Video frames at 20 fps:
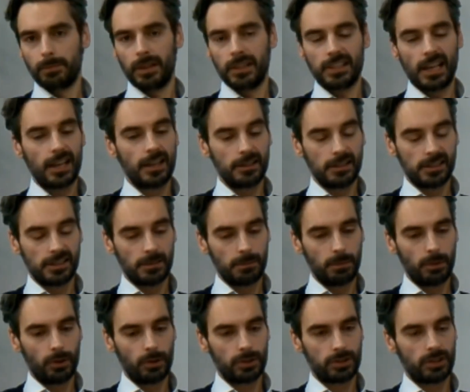And it's
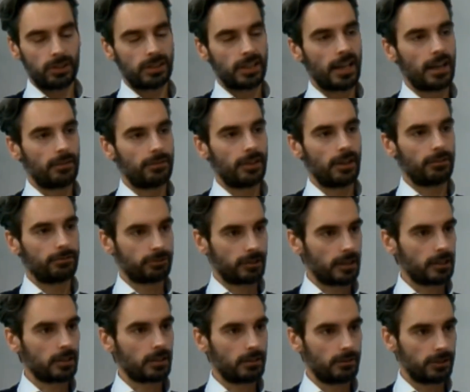important to have that
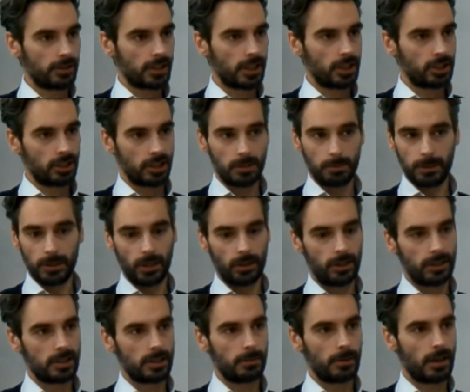frank conversation, to be
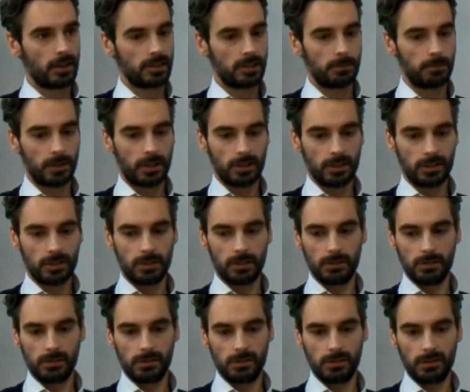honest about it, because
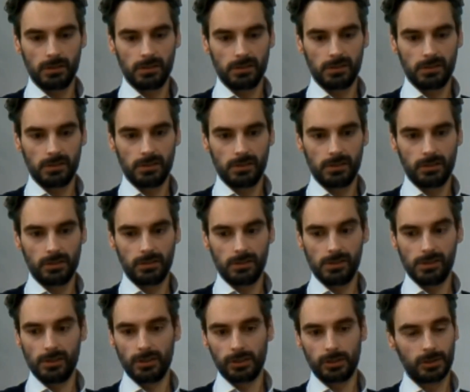
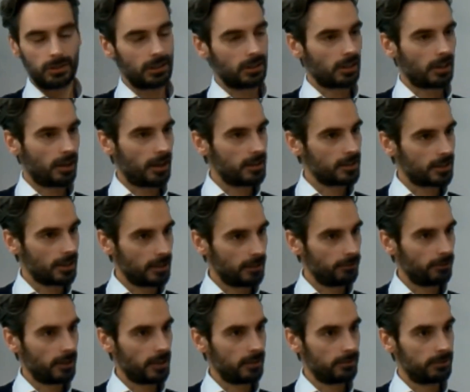you're not doing the clients any
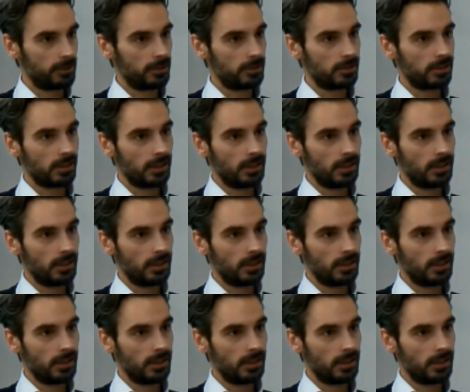favours.